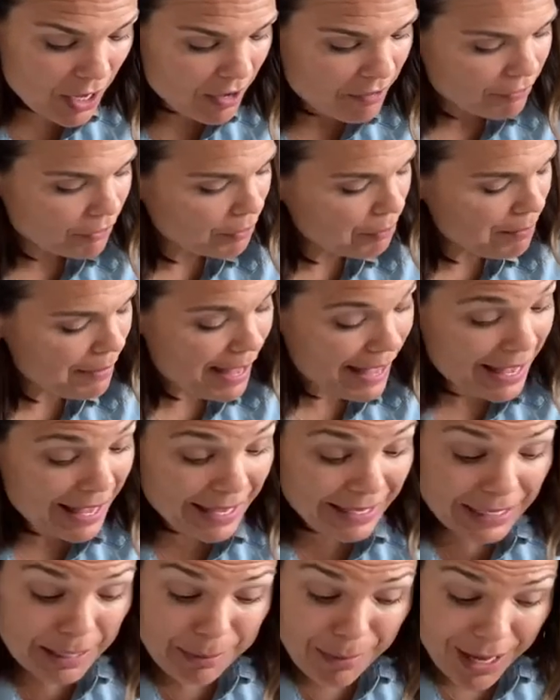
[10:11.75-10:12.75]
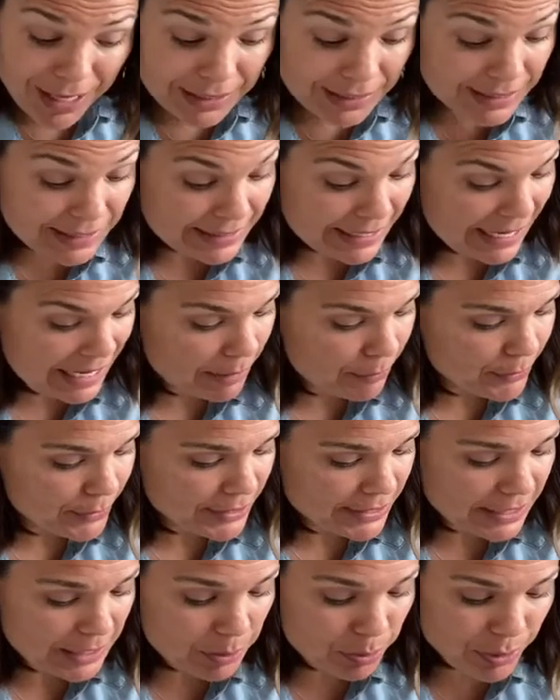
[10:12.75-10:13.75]
For many months,
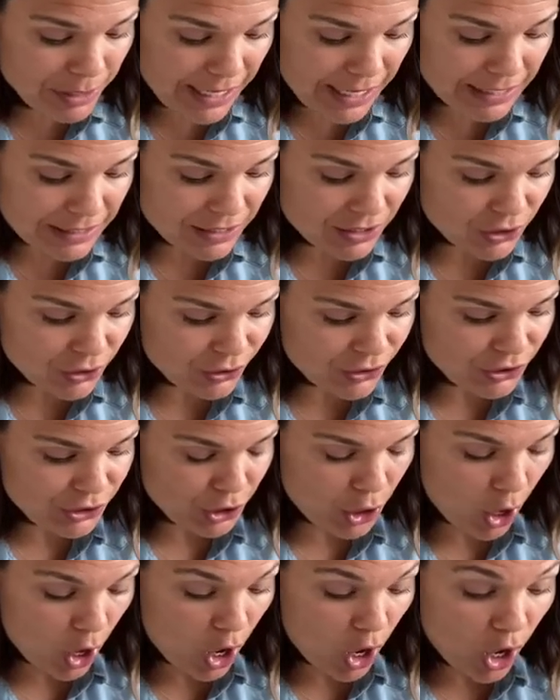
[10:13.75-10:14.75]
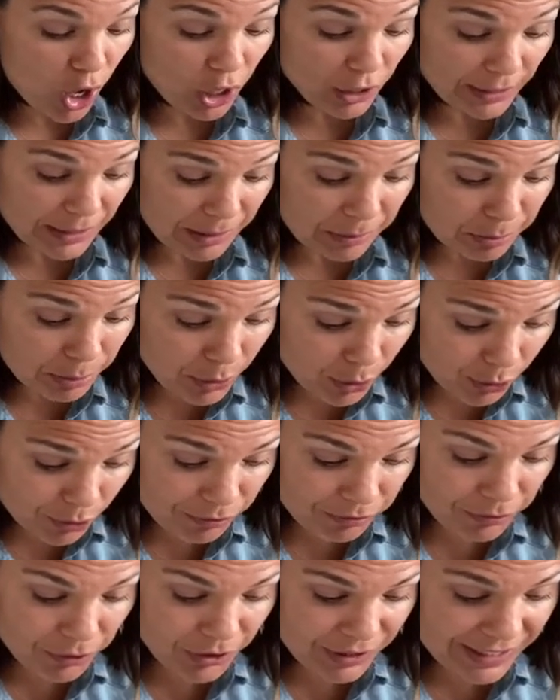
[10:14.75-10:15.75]
Amos's plant stood tall and
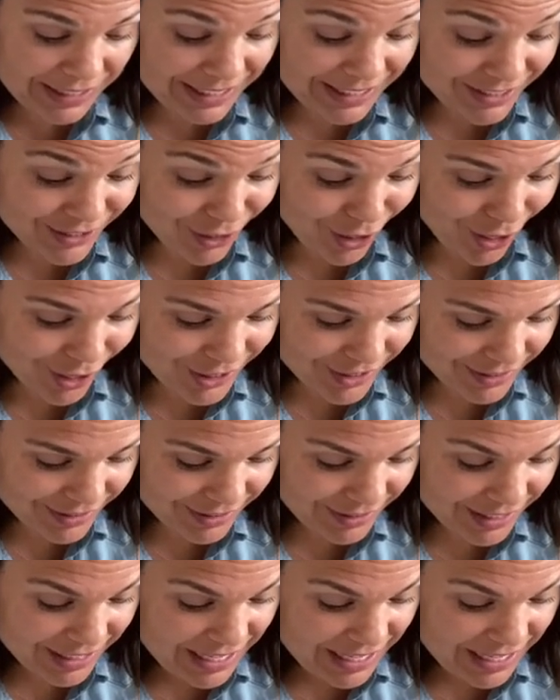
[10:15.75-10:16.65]
beautiful in his garden.